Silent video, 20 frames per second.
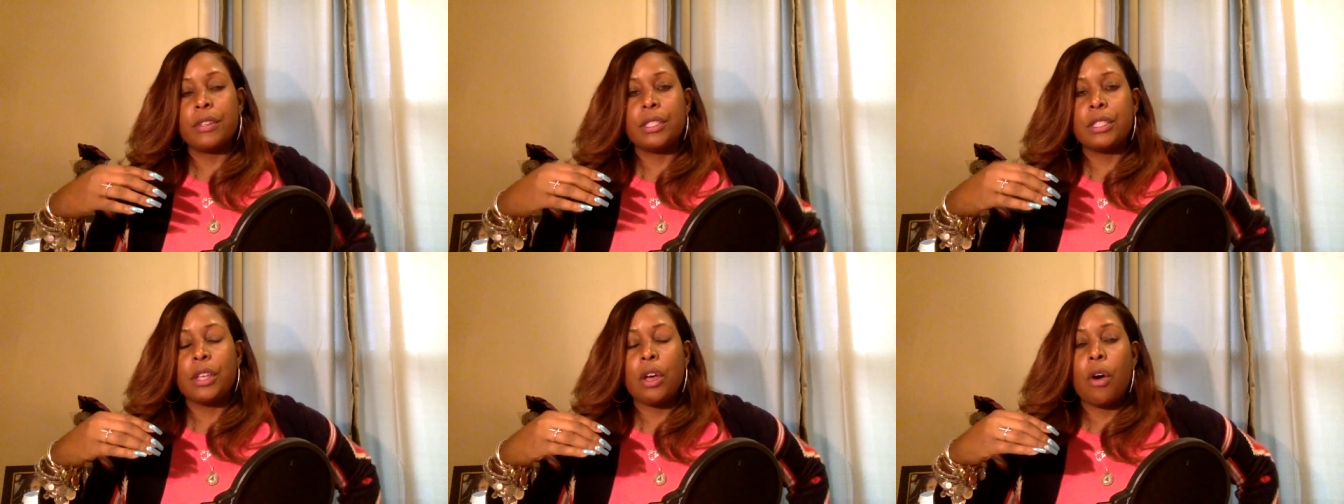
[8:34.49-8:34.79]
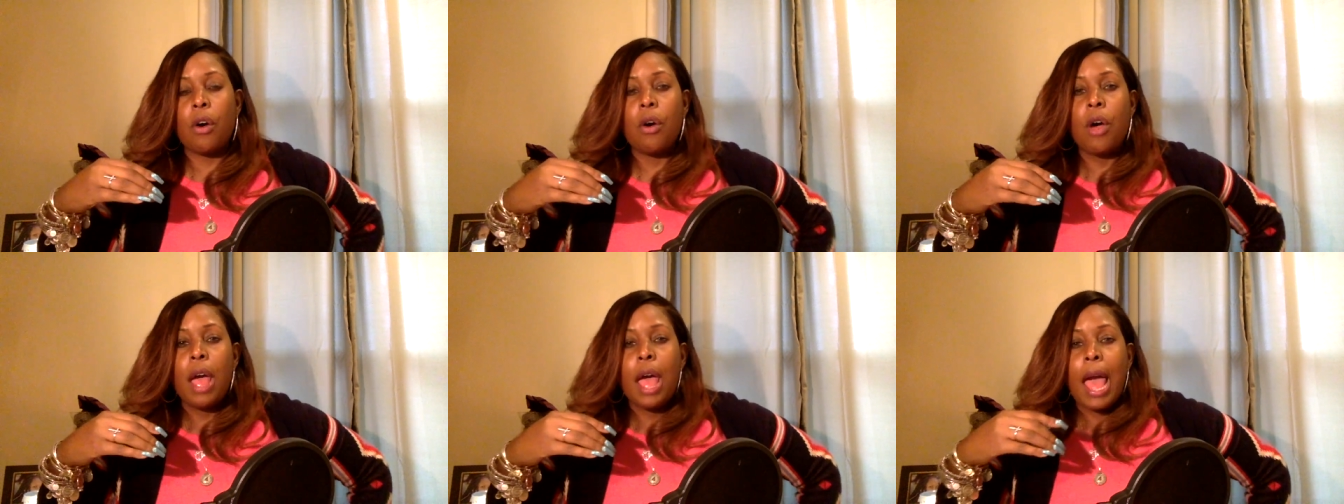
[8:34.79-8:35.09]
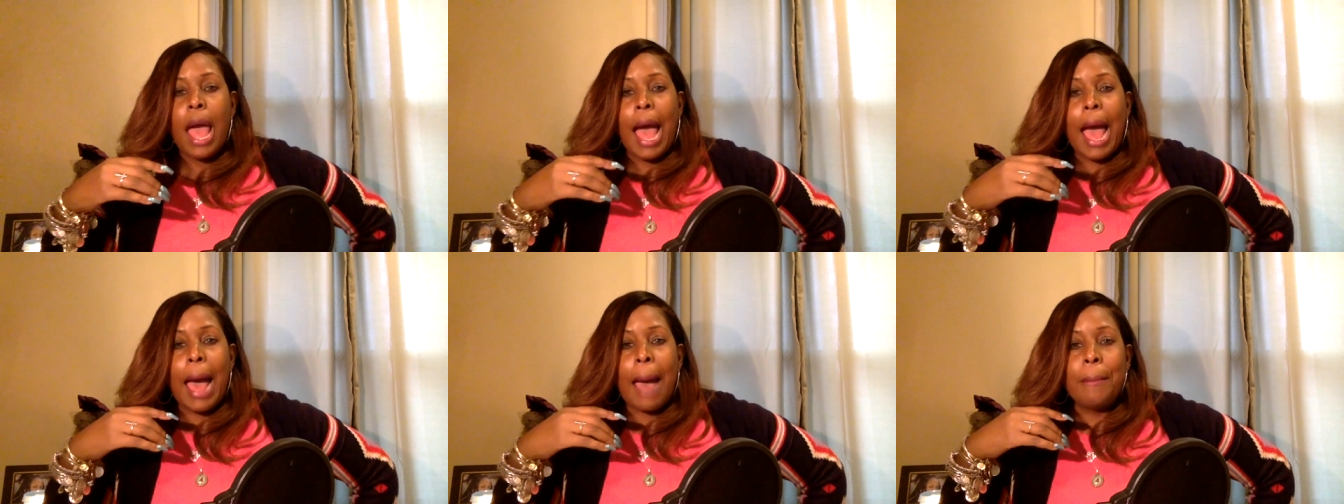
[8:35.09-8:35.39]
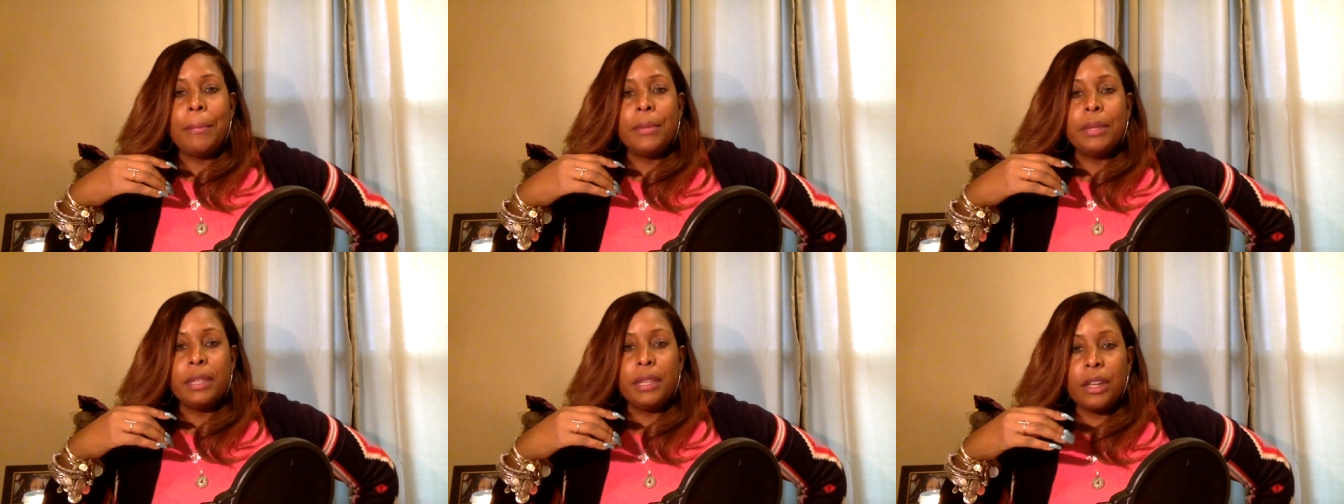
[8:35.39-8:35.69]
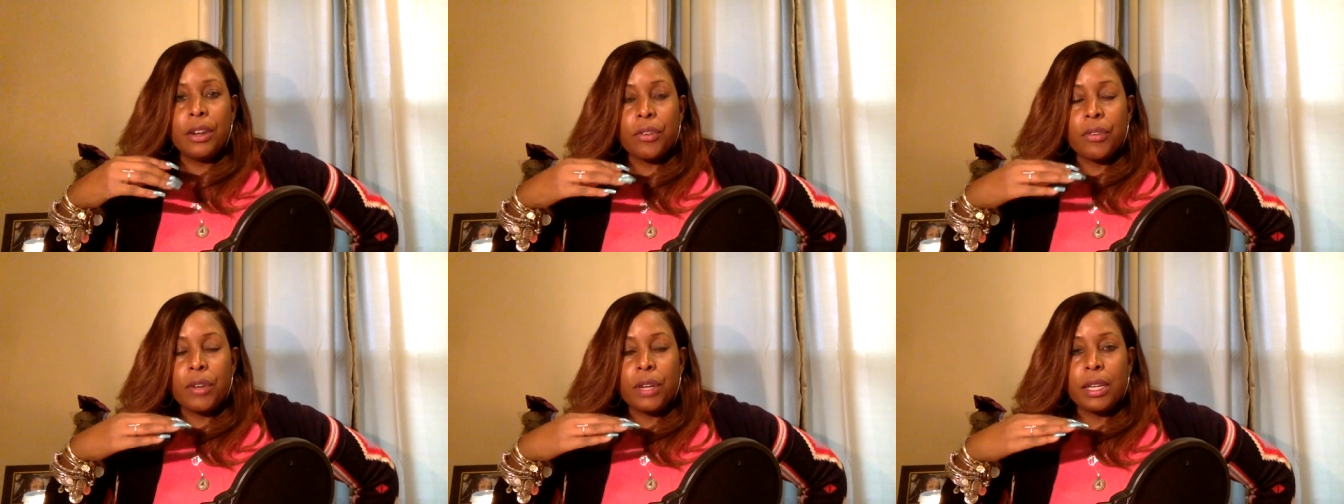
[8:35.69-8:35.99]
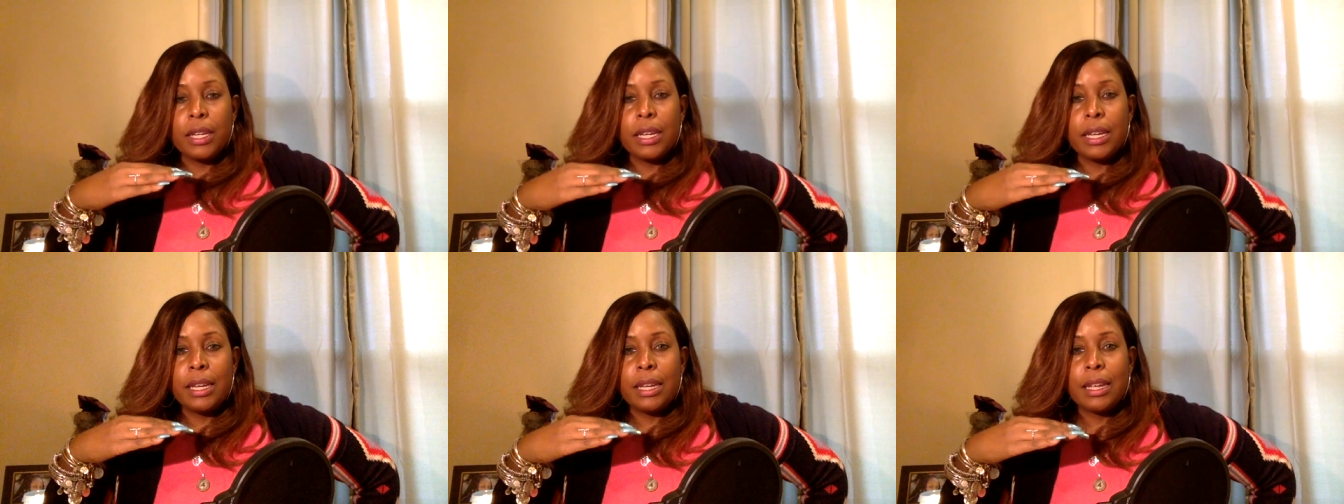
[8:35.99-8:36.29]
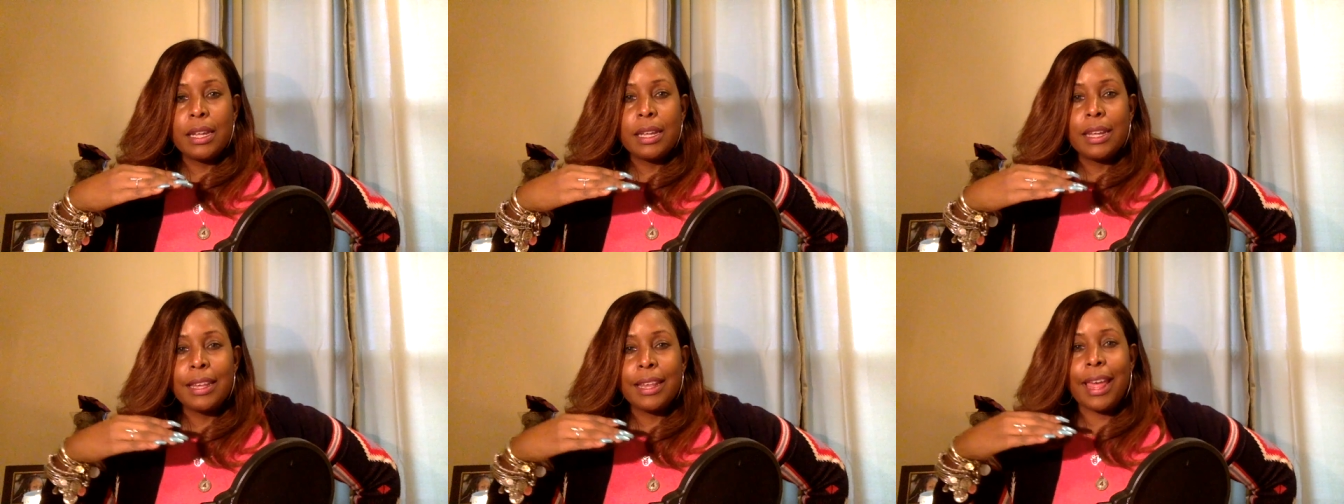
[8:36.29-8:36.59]
So I'm literally
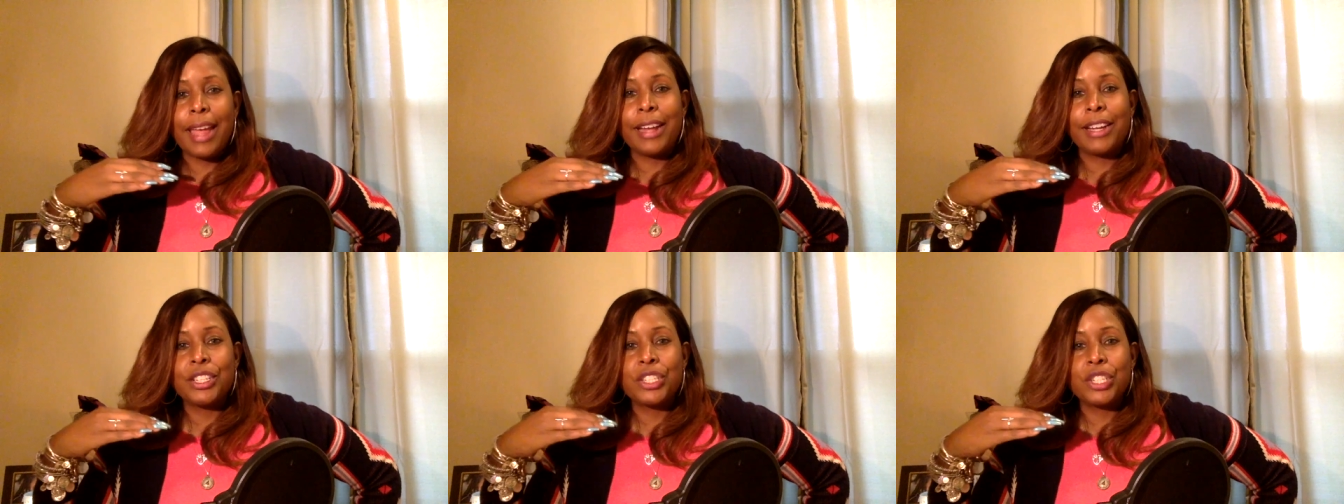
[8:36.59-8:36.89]
like